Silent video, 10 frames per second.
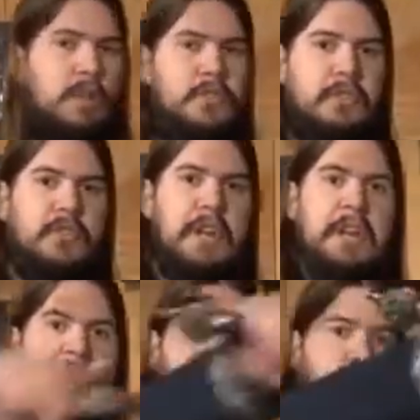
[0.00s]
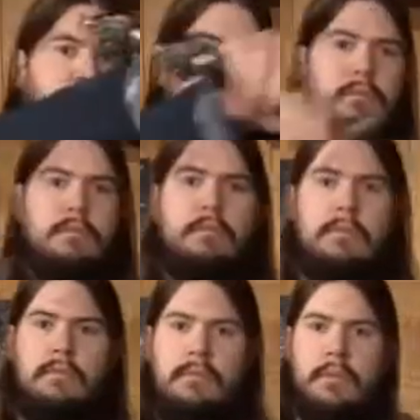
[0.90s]
feels very natural.
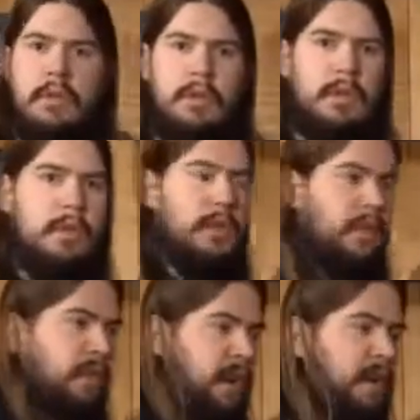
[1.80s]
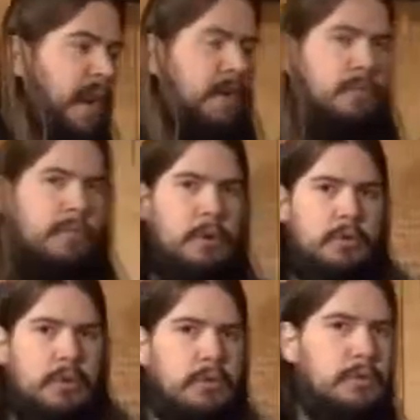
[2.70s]
It's a very natural
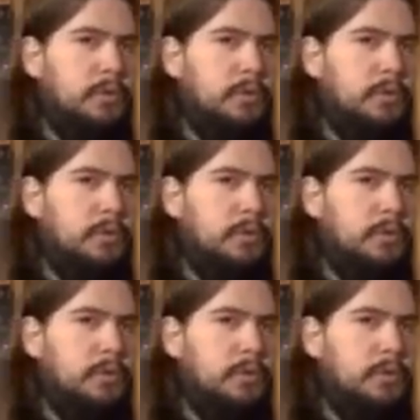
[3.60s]
motion.